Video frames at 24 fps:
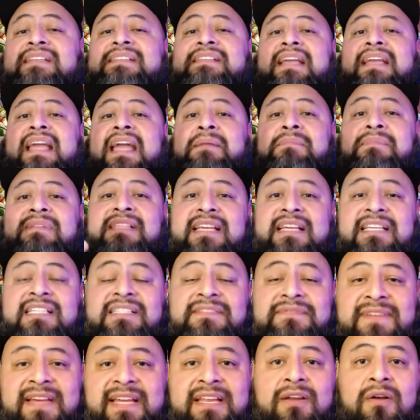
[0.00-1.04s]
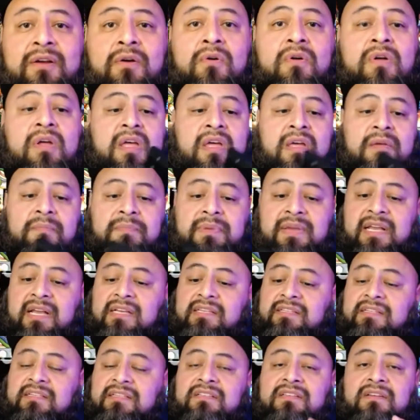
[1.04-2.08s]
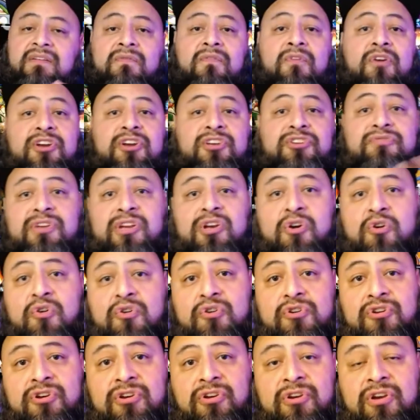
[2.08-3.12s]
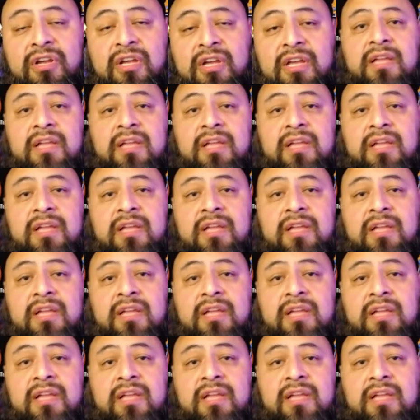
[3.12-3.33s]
the camera takes video because there's a voice recorder